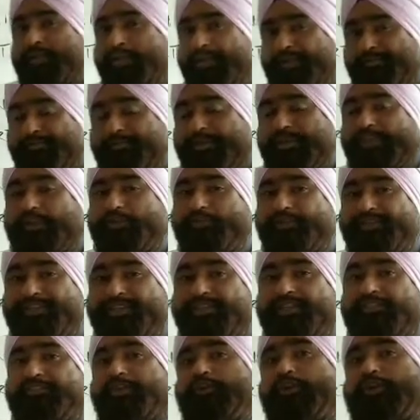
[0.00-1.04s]
the company who
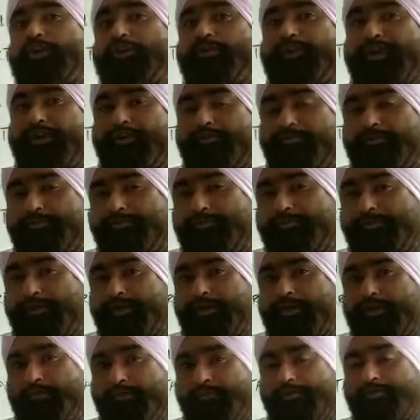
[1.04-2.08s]
is giving, or you can
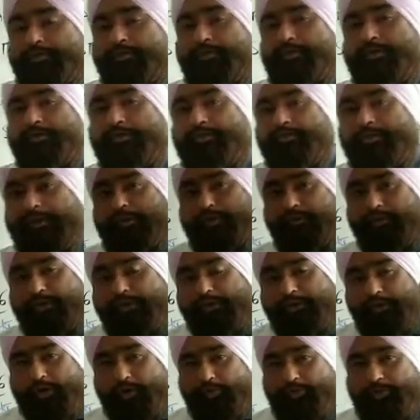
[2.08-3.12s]

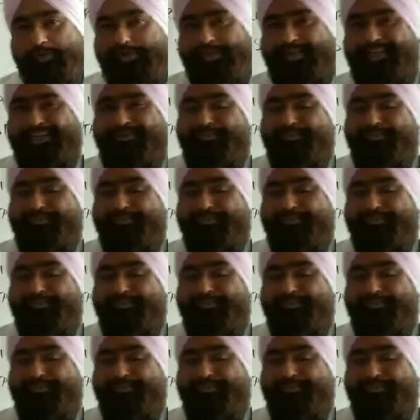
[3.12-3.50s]
manually talk with the